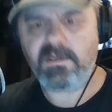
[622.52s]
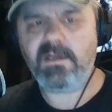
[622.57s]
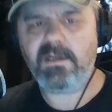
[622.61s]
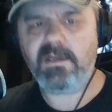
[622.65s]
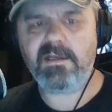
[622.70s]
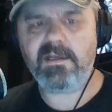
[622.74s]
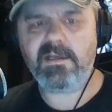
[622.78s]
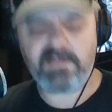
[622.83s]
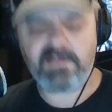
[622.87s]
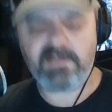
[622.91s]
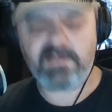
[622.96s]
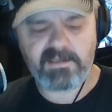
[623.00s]

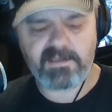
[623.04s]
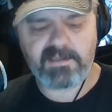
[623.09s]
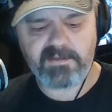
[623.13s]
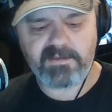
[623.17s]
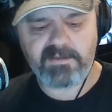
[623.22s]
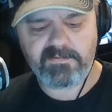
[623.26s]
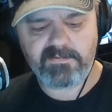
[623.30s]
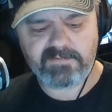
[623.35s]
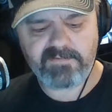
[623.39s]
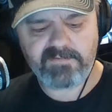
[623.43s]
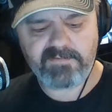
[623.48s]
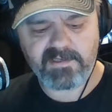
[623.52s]
Thank you.
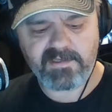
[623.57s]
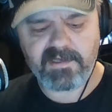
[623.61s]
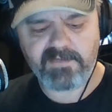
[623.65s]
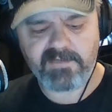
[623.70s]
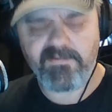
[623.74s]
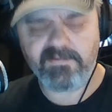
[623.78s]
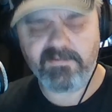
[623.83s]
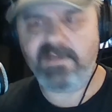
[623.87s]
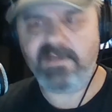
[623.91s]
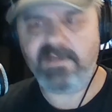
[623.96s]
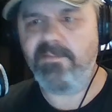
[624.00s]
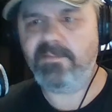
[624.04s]
Thank you
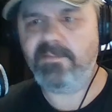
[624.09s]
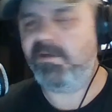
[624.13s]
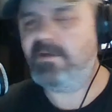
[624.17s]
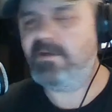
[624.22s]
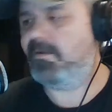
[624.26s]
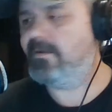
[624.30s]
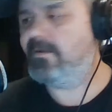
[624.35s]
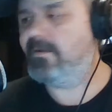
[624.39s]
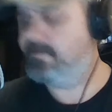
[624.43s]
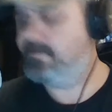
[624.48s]
for letting me know.